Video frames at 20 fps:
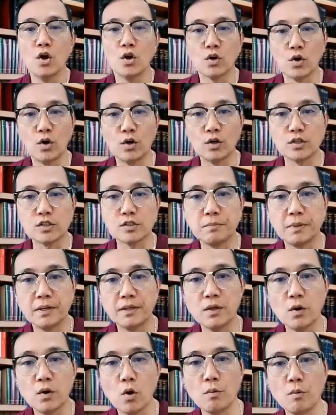caused by
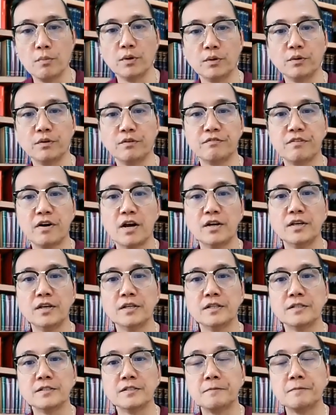the Omicron
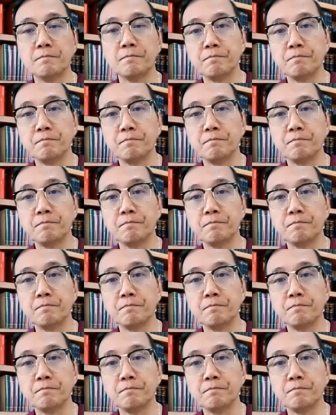variant.